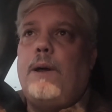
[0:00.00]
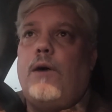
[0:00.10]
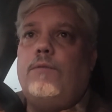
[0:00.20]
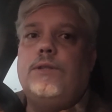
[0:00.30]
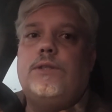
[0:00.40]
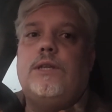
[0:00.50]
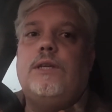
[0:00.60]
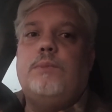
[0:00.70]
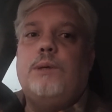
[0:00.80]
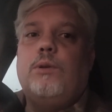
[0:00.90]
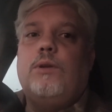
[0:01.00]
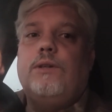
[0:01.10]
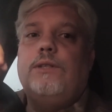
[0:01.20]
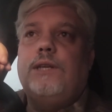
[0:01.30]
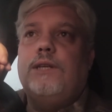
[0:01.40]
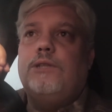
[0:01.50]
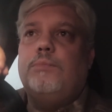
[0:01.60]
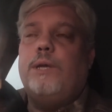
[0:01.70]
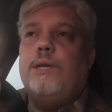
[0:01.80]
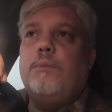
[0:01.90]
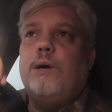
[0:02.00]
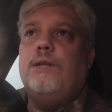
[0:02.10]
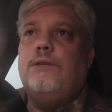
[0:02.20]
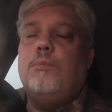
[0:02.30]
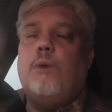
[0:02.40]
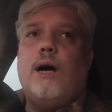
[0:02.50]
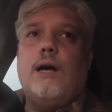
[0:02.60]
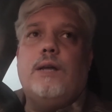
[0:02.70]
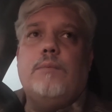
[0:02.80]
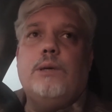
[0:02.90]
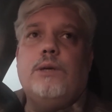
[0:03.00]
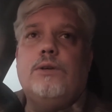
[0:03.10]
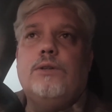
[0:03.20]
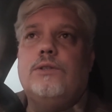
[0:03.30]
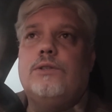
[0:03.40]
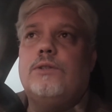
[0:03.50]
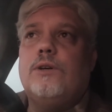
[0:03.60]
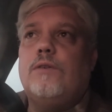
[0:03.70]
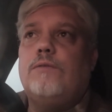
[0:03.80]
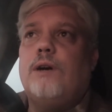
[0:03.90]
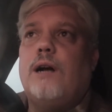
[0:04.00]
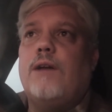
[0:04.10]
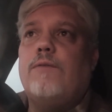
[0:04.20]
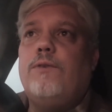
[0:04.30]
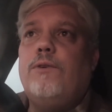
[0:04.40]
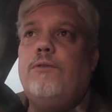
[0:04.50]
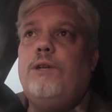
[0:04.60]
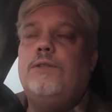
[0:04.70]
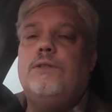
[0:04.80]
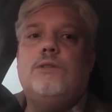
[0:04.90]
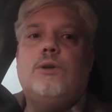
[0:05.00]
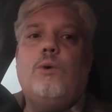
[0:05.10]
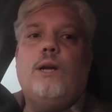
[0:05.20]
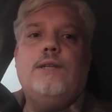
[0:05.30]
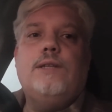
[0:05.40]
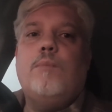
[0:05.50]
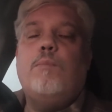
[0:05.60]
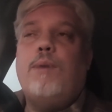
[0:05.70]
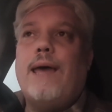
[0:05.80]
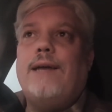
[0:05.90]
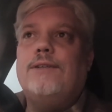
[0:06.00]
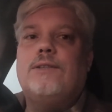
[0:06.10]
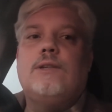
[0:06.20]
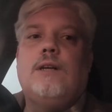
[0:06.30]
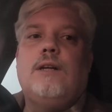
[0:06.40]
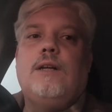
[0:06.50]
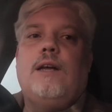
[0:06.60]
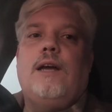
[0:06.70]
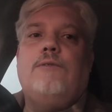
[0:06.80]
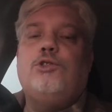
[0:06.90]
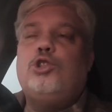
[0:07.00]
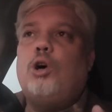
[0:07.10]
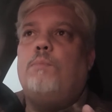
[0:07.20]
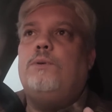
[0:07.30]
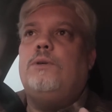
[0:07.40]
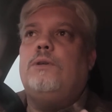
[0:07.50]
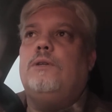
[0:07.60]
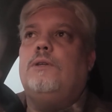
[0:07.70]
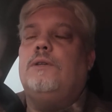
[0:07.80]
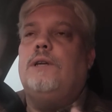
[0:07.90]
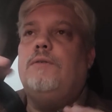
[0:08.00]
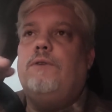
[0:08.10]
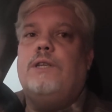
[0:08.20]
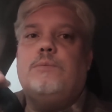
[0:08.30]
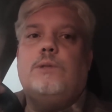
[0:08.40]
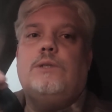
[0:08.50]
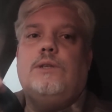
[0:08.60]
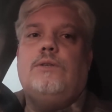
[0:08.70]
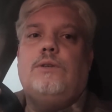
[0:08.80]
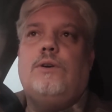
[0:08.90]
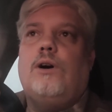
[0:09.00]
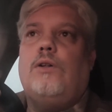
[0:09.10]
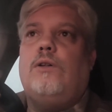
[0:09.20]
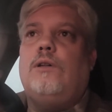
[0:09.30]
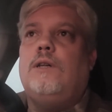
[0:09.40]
Obviously, people aren't spending money to mine because of a few reasons, and one is that banks have stopped investment into coal.